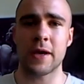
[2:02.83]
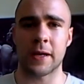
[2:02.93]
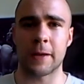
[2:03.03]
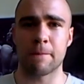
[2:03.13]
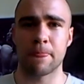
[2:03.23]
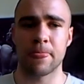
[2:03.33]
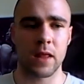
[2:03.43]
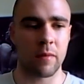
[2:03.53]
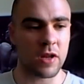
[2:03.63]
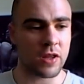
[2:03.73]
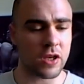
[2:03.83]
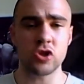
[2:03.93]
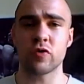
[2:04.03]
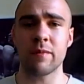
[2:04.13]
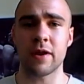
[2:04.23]
repeatedly. I mean, the
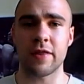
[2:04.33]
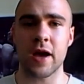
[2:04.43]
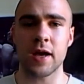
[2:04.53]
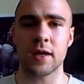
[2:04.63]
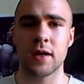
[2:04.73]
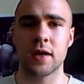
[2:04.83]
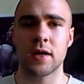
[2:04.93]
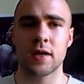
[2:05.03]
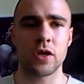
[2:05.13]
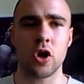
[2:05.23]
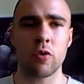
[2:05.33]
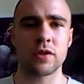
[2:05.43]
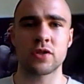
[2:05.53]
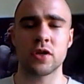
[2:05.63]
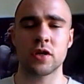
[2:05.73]
extreme end of that, you go
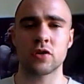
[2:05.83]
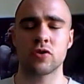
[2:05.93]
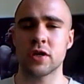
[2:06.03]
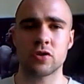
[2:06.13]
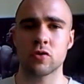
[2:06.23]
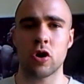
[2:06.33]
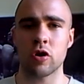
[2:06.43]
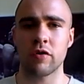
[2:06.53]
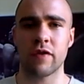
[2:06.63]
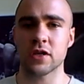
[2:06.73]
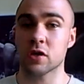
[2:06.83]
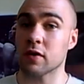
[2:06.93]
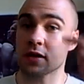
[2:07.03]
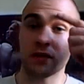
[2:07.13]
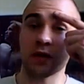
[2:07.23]
into traditional
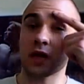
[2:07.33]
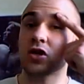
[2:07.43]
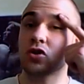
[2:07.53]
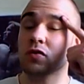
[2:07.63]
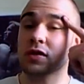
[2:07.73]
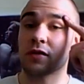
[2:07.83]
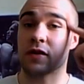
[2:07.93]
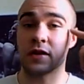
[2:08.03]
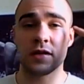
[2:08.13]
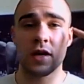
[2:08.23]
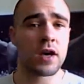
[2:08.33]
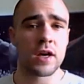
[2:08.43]
cardiovascular activity and endurance athletes.